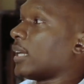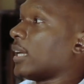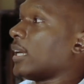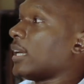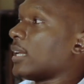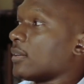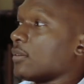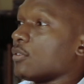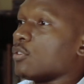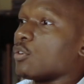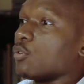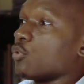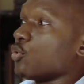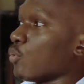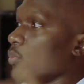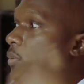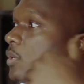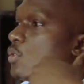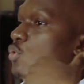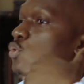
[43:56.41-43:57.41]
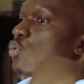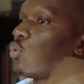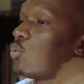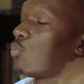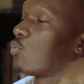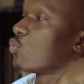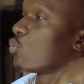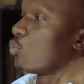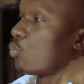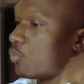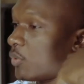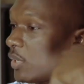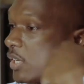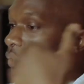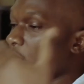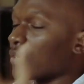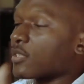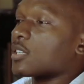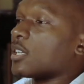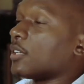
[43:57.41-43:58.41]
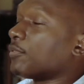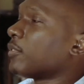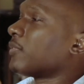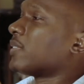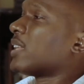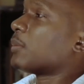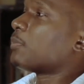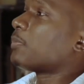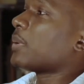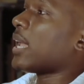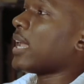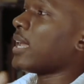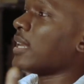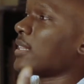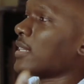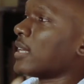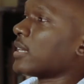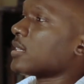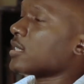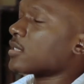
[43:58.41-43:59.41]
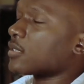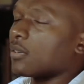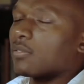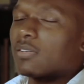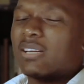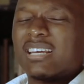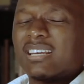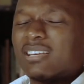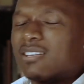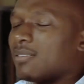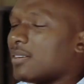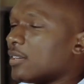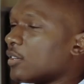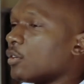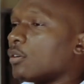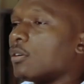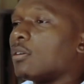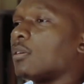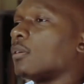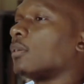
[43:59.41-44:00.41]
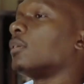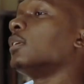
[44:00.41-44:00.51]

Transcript: Again, to rid yourself of that pain and that discomfort, you're like, no.